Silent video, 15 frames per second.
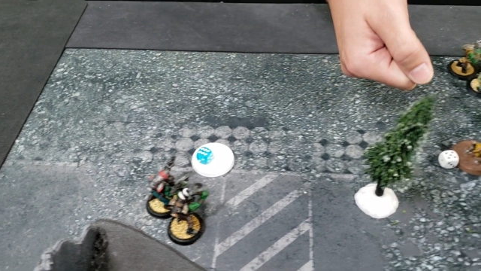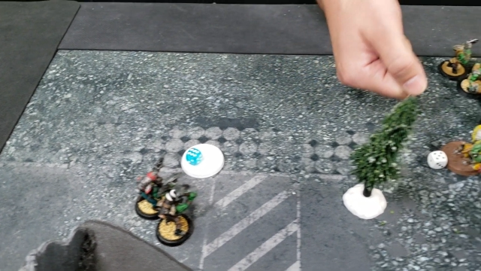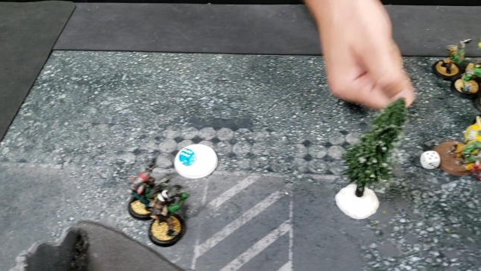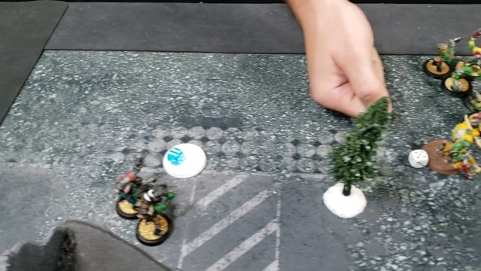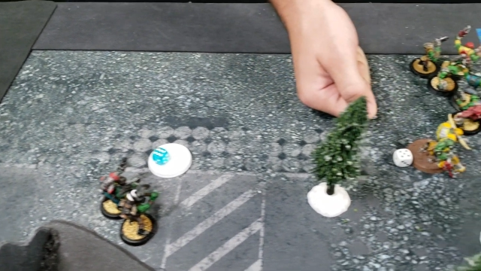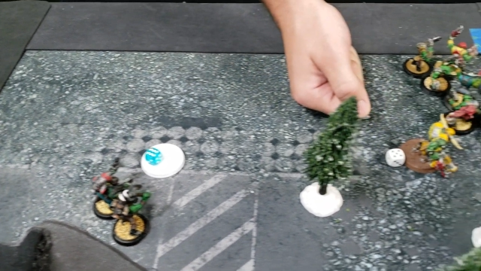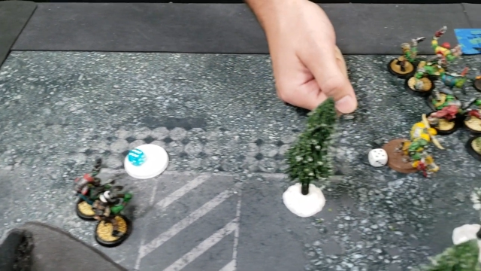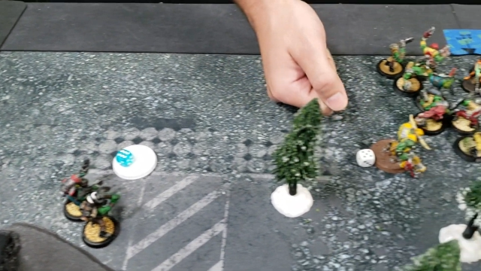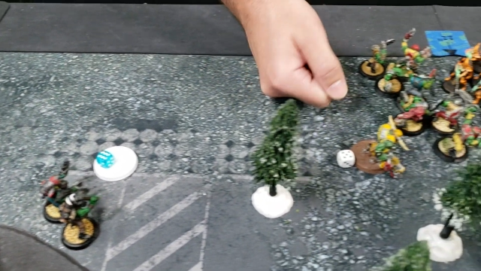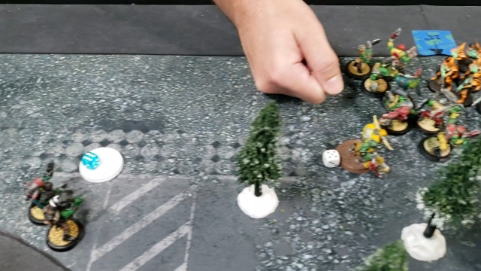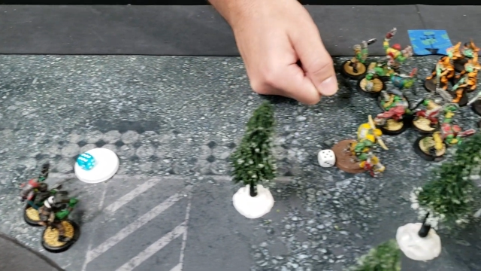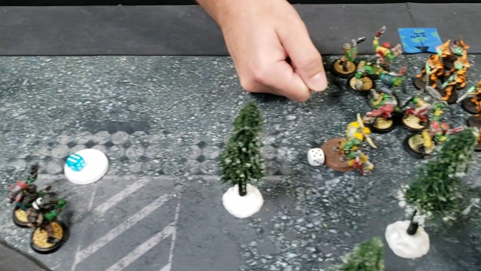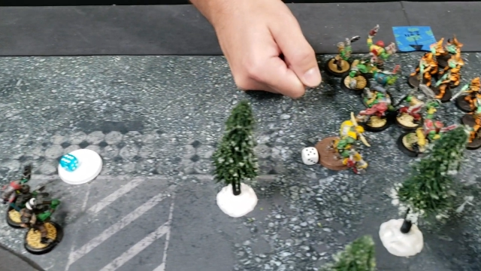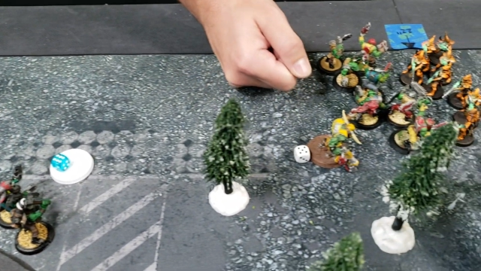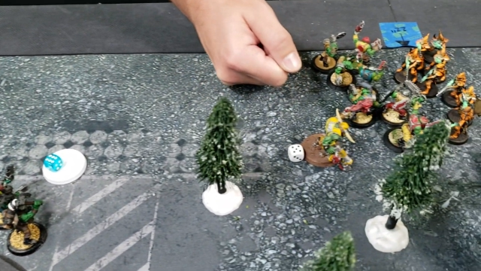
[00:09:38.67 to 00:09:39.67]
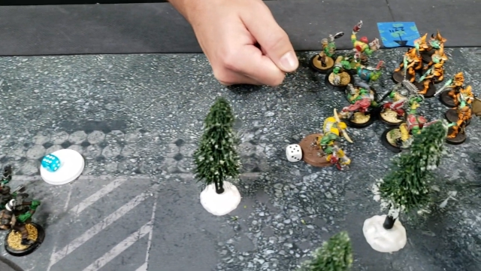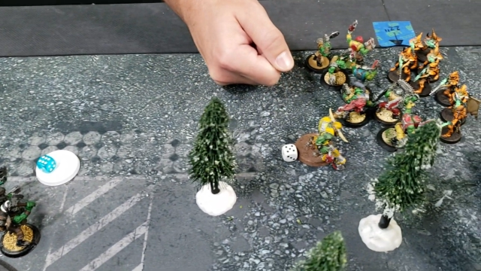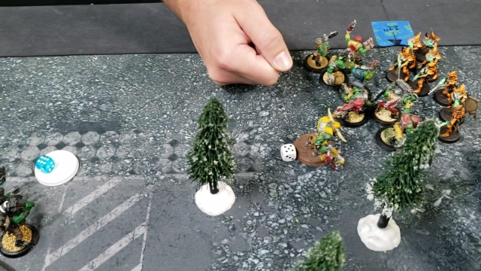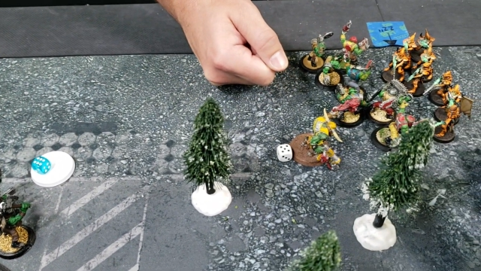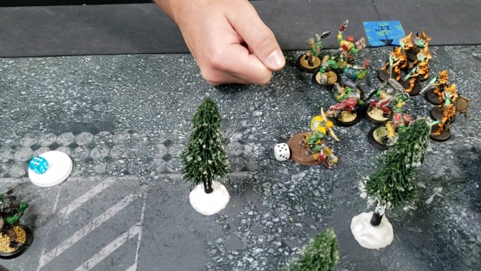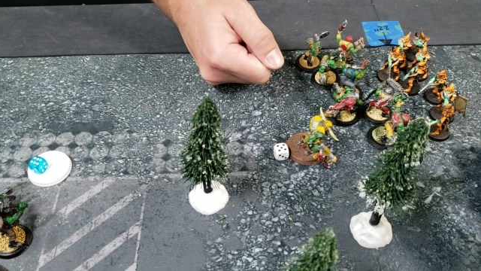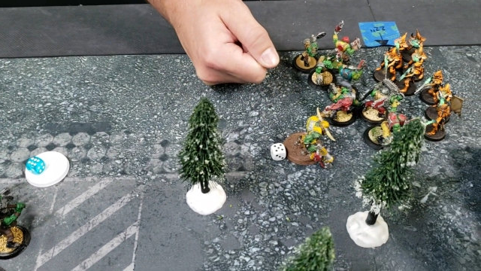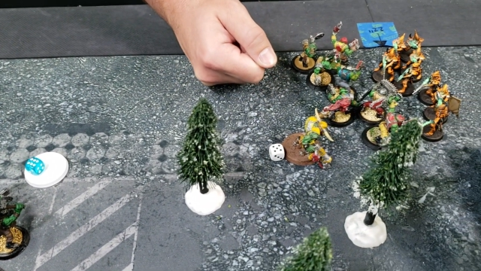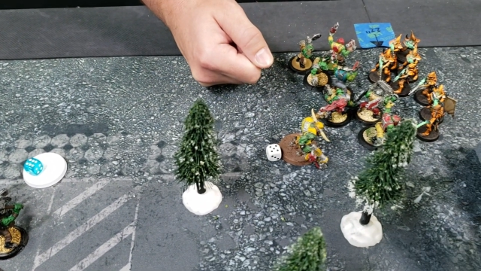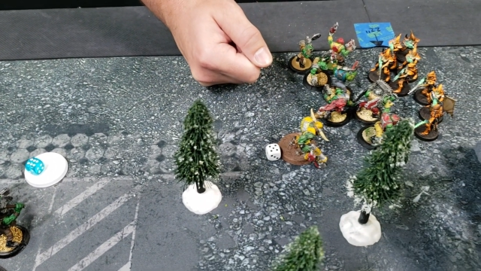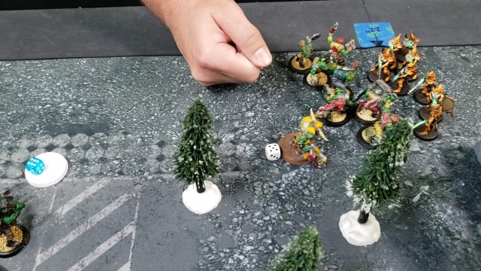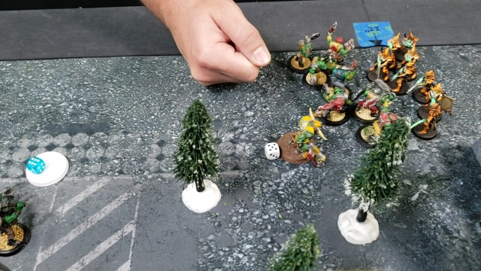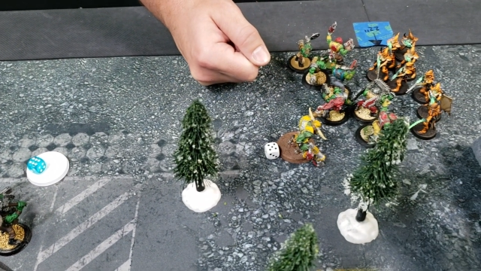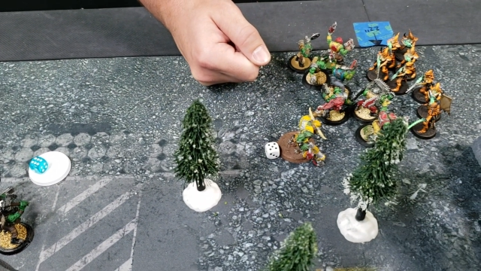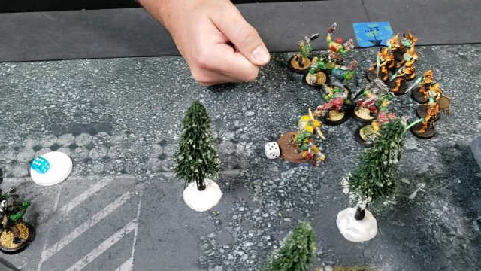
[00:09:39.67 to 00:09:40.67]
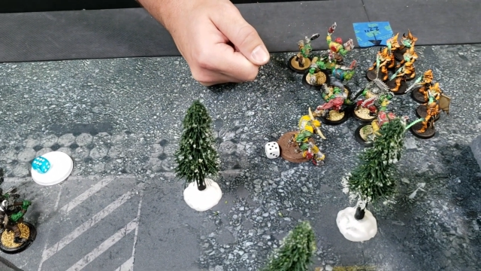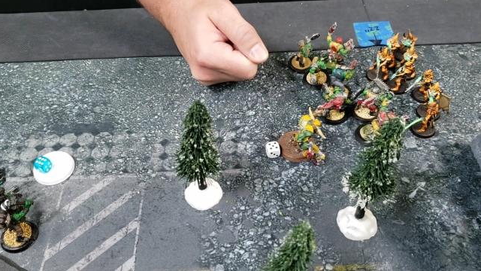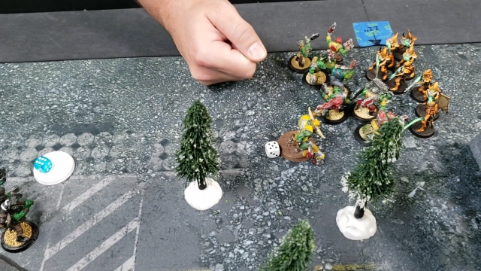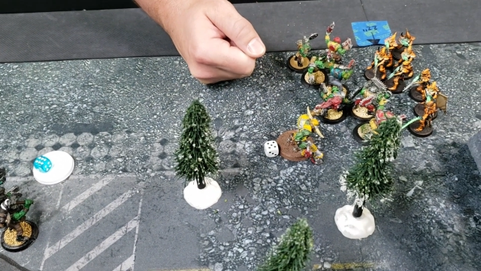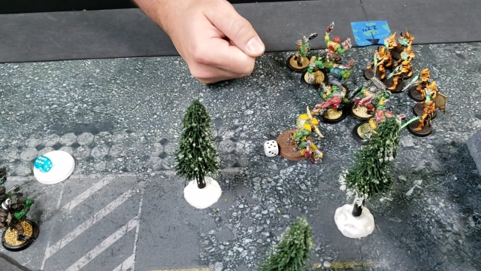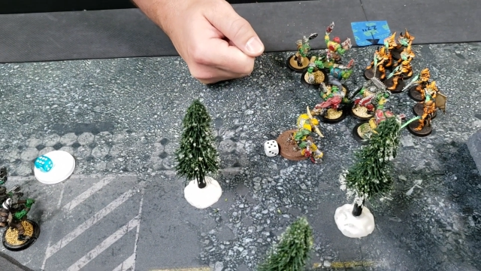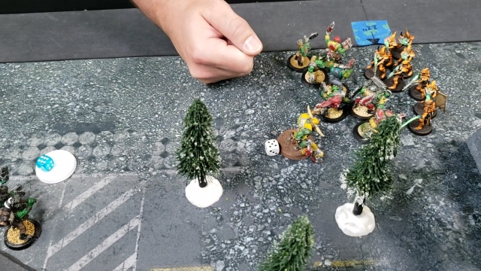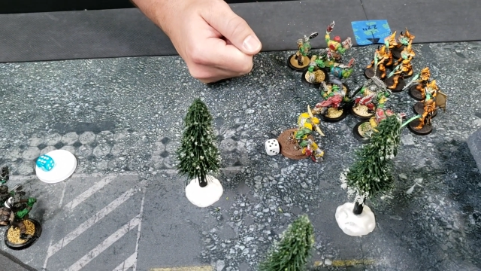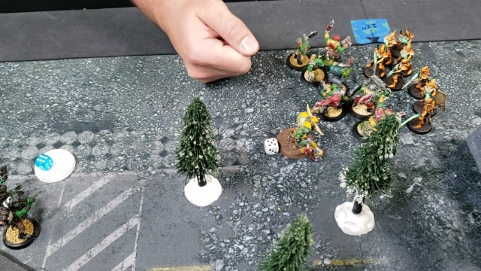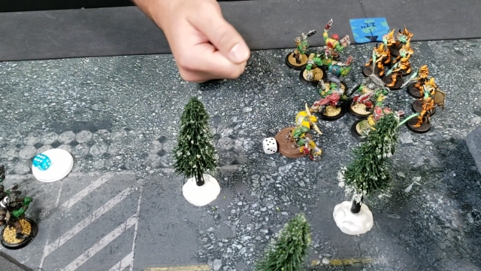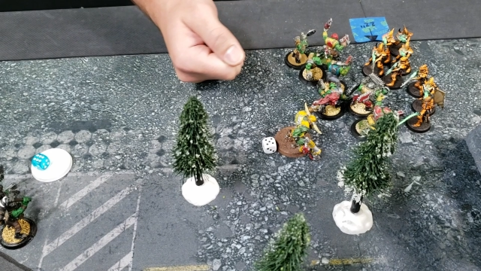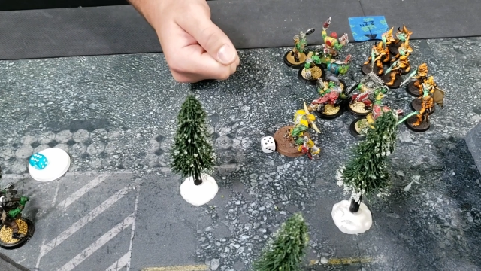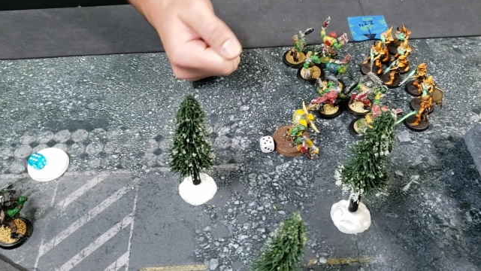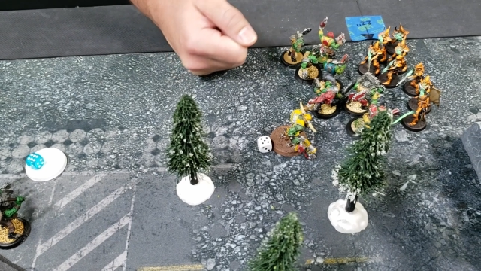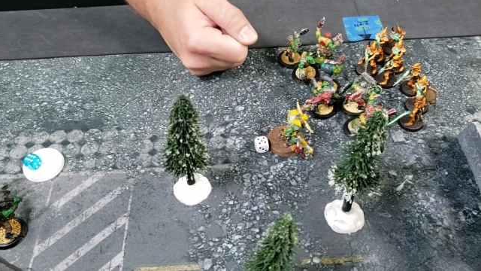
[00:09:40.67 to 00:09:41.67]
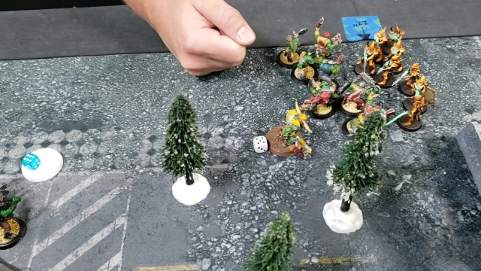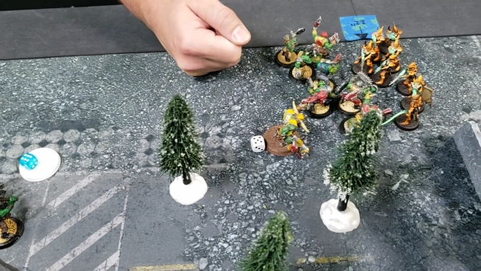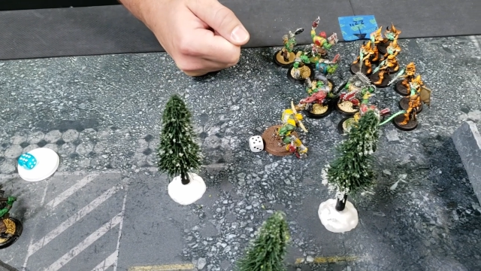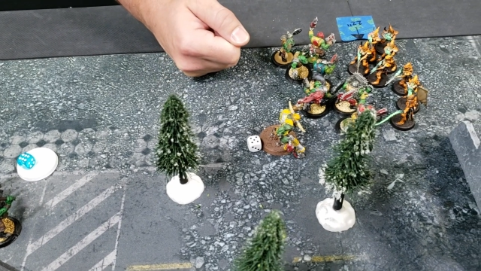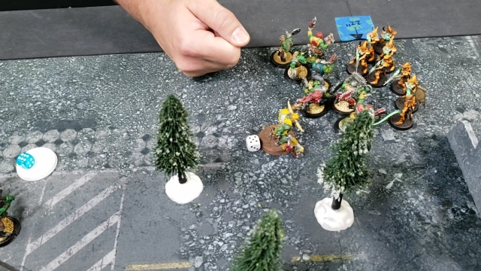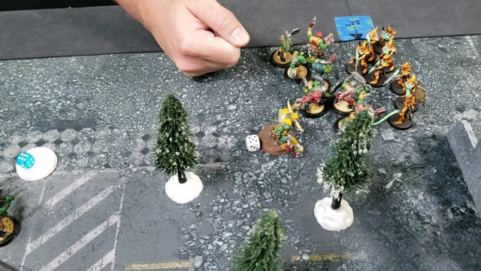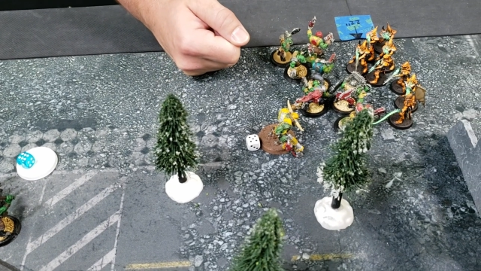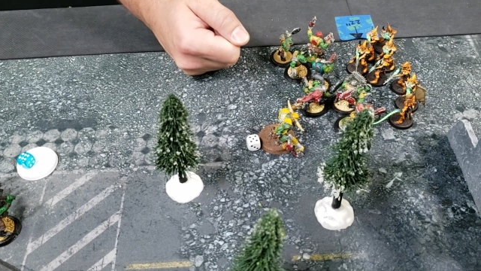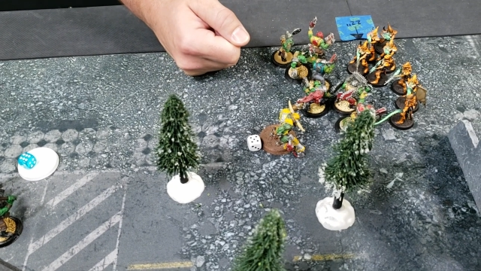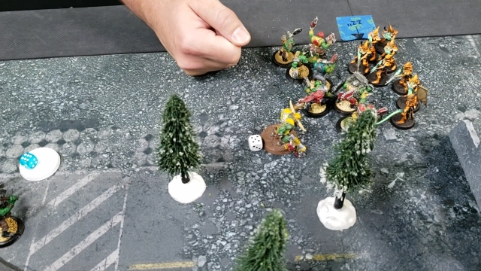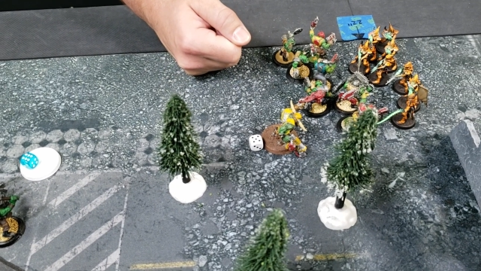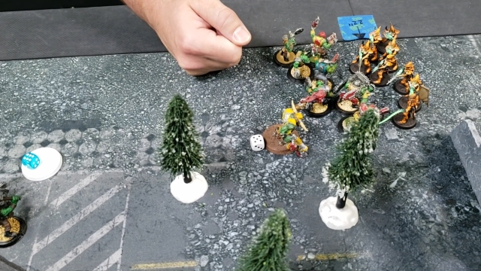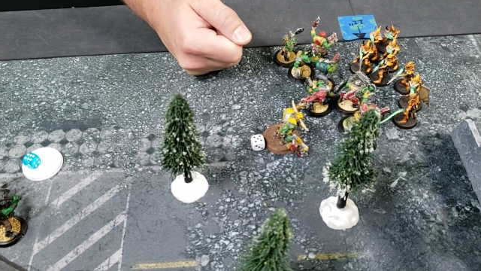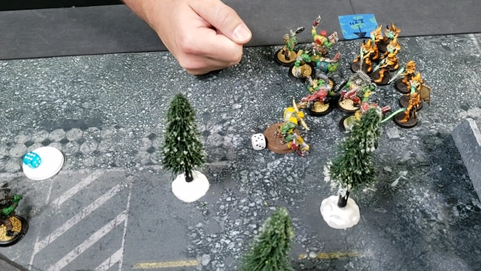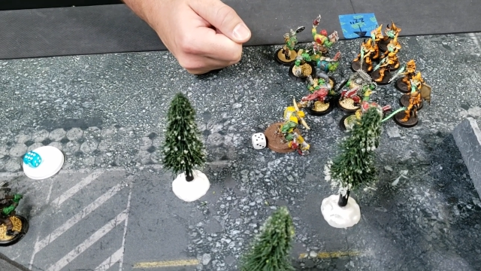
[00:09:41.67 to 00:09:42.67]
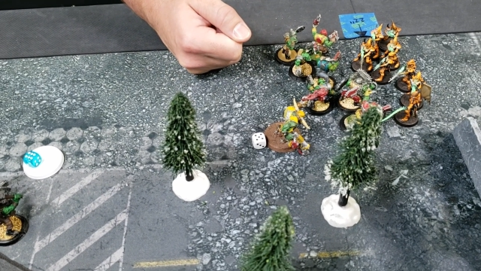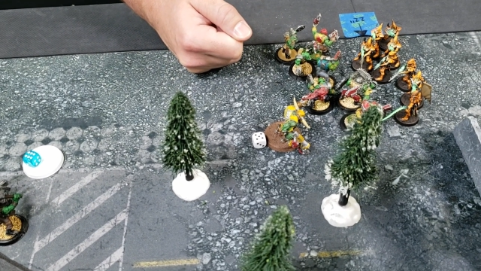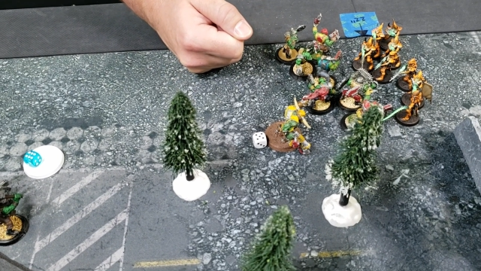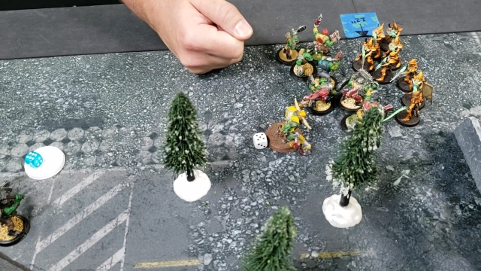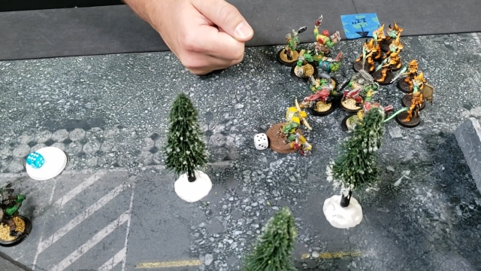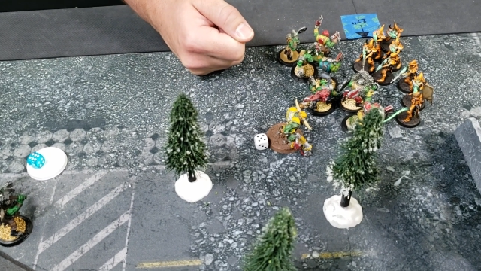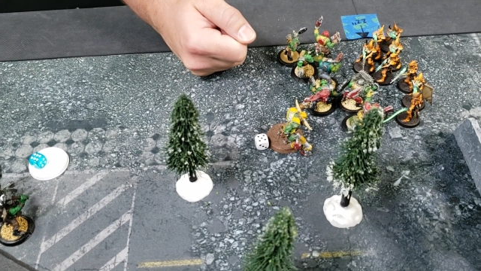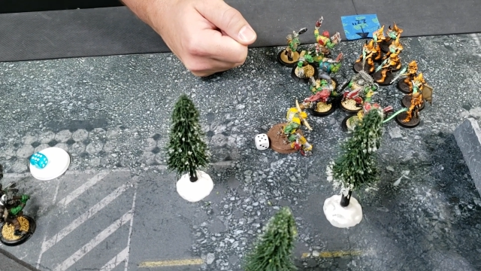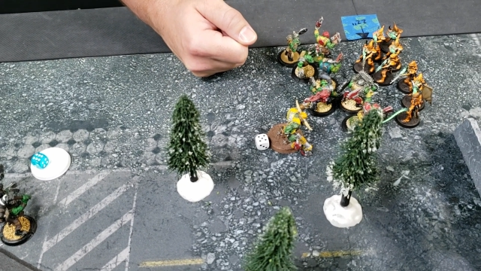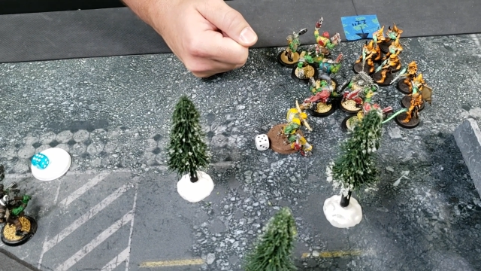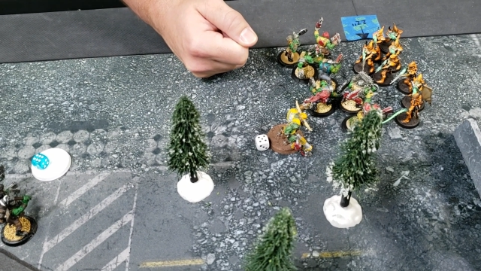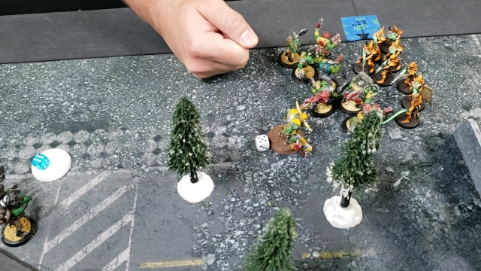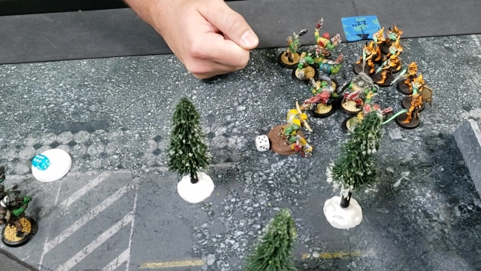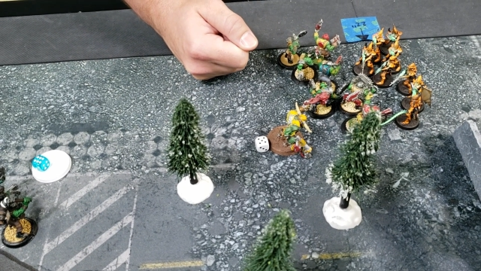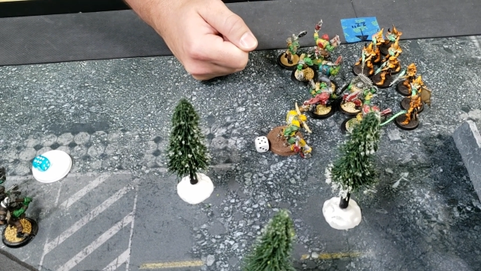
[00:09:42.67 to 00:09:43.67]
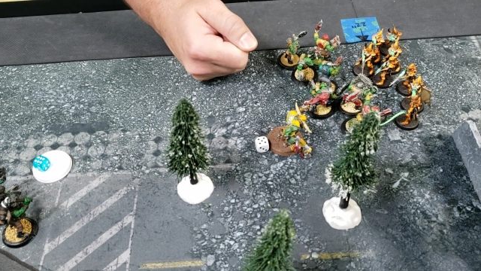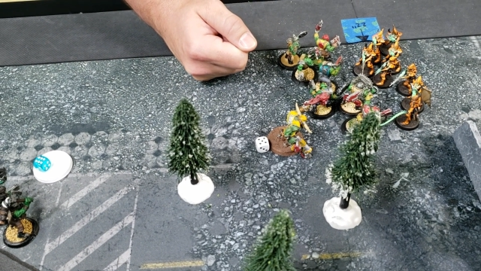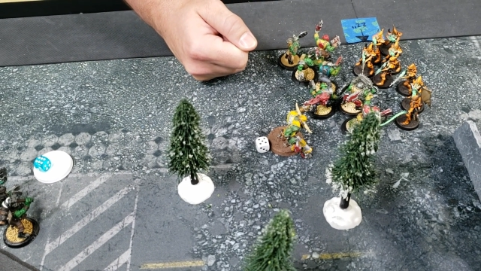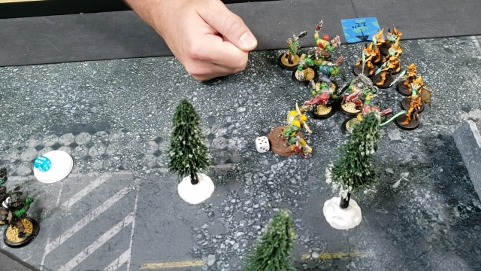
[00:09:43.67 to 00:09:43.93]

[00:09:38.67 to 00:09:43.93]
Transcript: No face is visible, so there are no lips to read.